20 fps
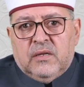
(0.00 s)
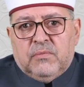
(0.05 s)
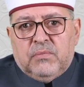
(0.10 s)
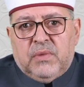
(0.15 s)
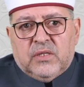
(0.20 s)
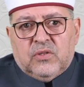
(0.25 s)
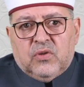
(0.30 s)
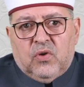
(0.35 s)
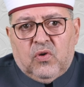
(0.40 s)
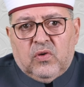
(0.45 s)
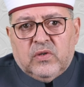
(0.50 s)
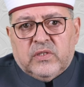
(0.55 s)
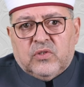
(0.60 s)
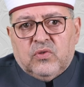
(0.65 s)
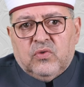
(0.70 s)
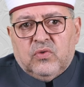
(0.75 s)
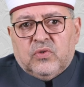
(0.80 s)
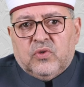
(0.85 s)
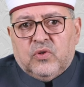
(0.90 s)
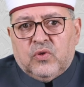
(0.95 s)
but
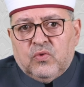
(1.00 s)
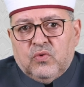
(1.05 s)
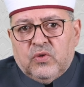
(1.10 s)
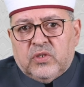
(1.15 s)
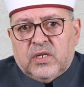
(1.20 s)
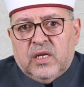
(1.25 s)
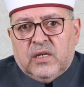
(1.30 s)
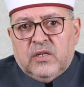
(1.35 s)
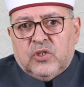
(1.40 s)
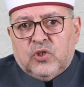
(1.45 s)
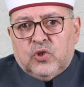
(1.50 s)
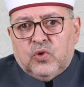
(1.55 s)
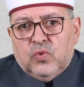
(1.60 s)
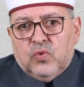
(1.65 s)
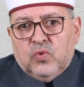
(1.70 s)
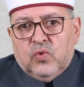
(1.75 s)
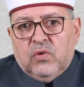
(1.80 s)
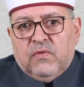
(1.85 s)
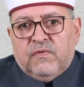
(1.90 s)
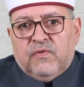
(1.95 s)
also crucial
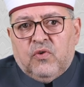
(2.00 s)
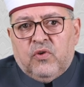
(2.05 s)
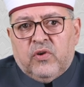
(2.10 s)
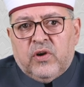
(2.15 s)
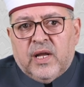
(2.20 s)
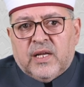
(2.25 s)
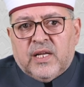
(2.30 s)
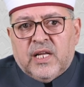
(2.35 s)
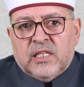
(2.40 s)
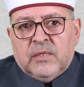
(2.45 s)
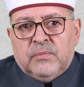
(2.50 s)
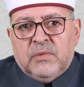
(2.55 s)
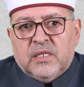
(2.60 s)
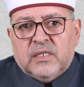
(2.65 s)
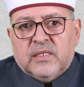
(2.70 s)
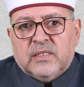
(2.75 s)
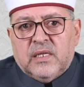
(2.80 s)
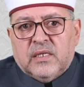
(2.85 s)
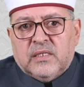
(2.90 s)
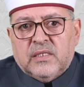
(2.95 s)
tool for
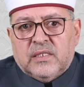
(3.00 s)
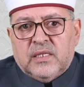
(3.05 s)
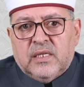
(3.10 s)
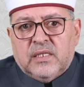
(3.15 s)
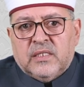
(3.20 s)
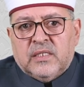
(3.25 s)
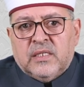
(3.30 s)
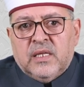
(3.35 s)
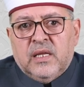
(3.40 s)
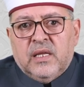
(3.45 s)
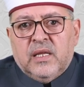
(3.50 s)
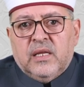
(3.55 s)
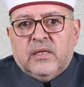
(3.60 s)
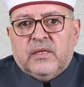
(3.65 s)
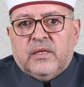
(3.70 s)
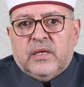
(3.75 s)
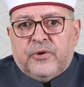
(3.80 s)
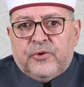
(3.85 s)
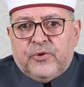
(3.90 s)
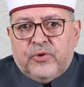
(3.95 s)
academic success,
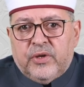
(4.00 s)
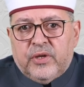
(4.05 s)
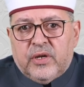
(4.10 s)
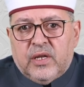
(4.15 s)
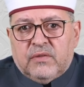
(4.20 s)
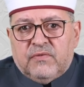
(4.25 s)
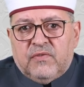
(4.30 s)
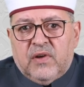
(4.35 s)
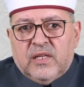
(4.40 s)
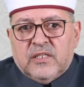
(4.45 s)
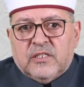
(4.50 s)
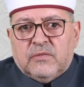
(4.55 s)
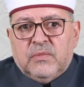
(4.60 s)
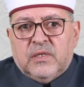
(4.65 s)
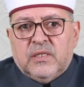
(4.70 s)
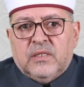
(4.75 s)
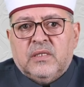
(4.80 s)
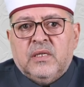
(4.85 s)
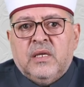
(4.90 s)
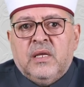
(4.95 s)
career
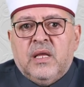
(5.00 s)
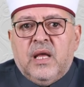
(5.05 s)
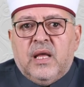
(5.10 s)
advancement,